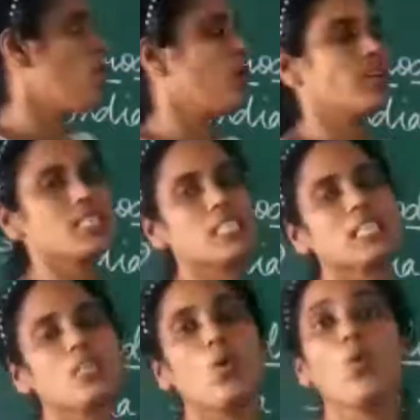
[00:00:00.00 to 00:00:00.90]

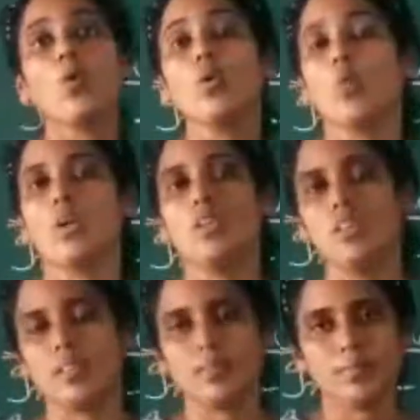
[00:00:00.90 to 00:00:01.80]
democracy in the whole
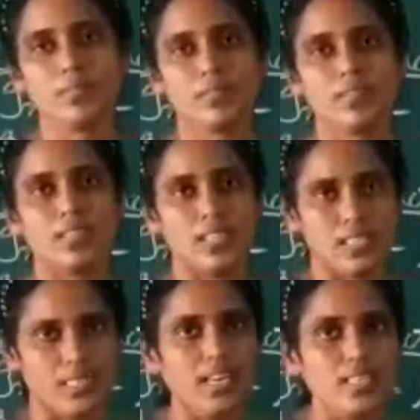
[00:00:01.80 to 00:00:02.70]
world.
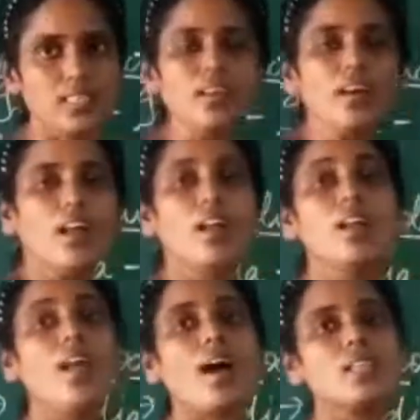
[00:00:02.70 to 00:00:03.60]
India is
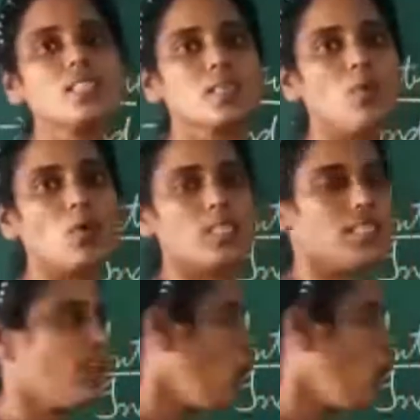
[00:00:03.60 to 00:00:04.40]
the largest democracy in the